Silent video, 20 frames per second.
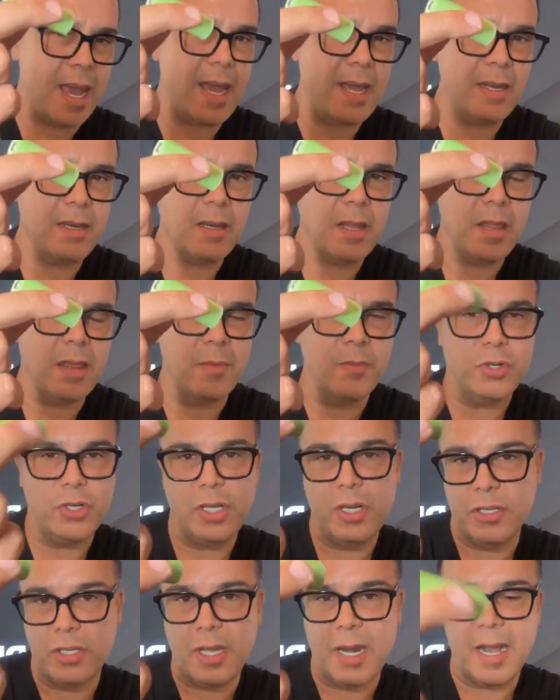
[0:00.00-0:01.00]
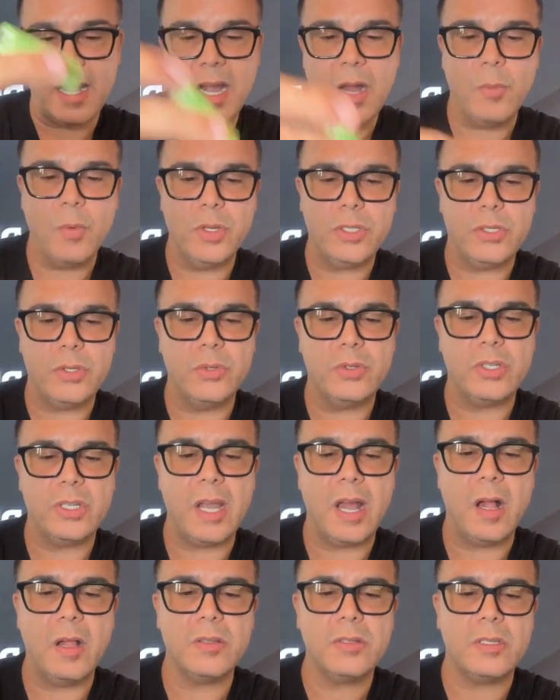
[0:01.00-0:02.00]
And the machine is going to come with 2
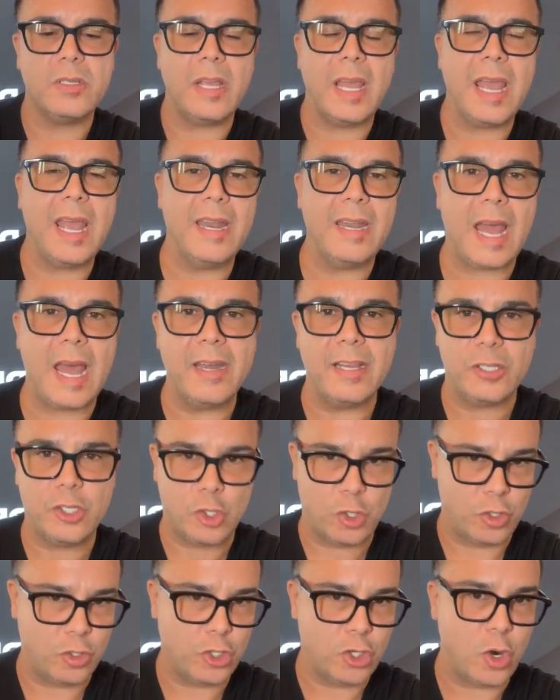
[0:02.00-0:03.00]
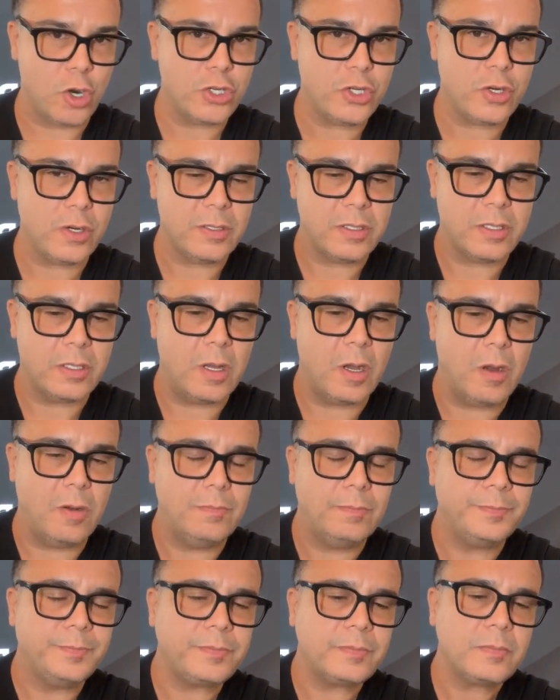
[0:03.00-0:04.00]
cells and an external charger,
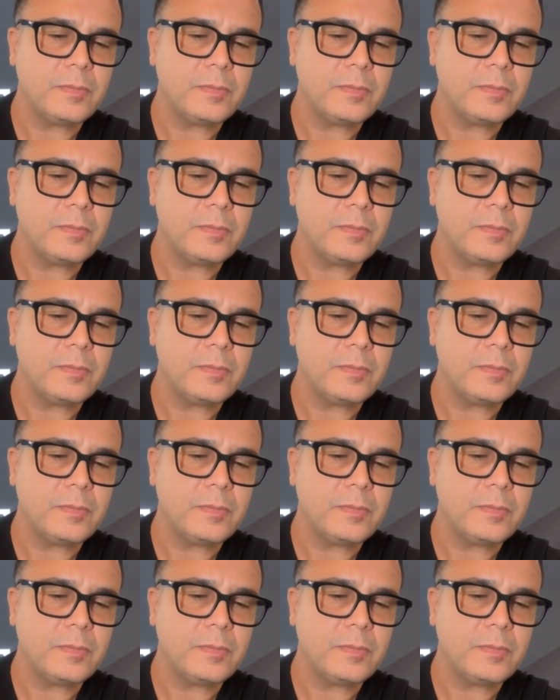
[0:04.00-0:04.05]
so